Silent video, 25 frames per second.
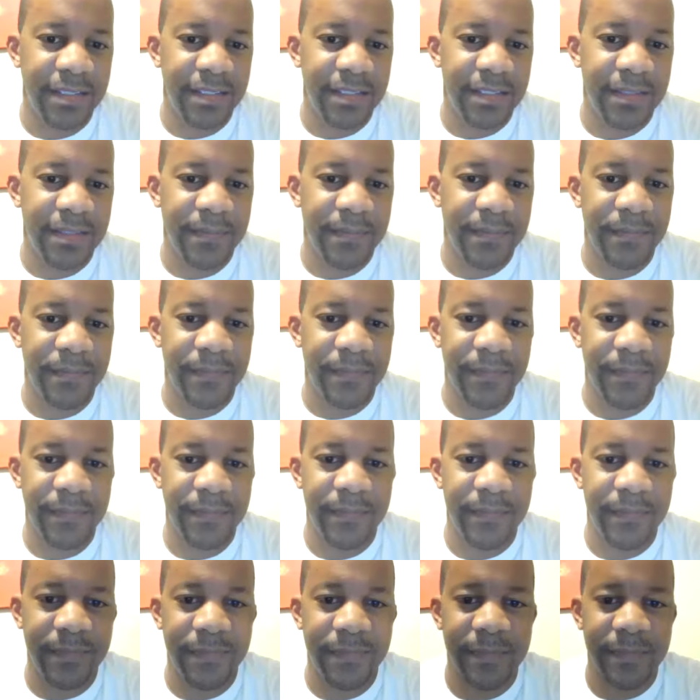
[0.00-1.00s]

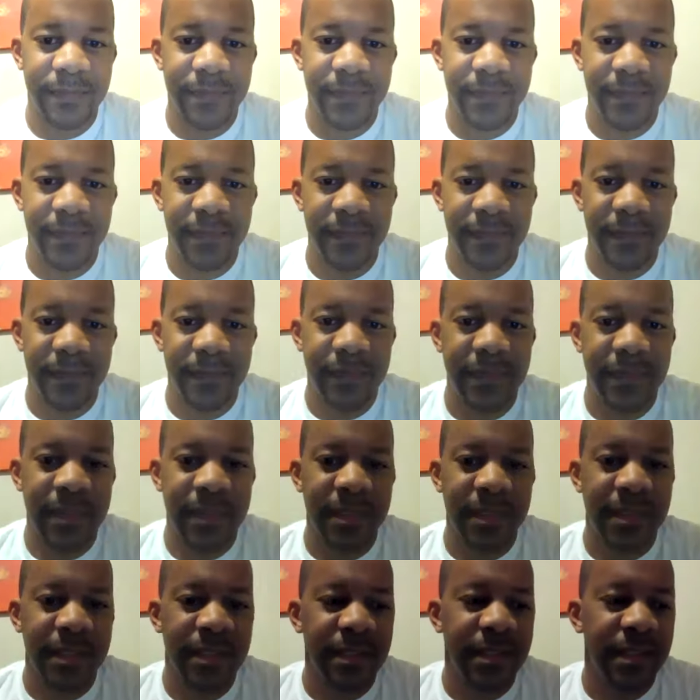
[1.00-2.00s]

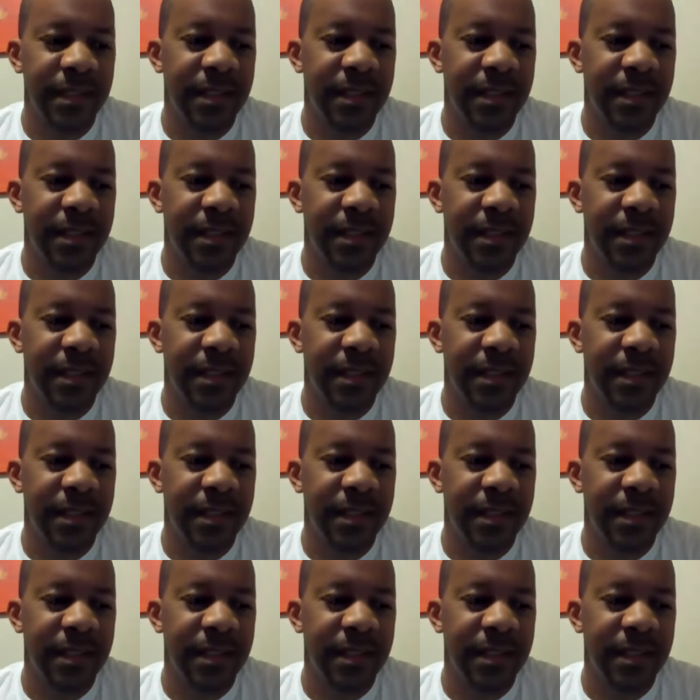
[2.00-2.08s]
Nothing is said.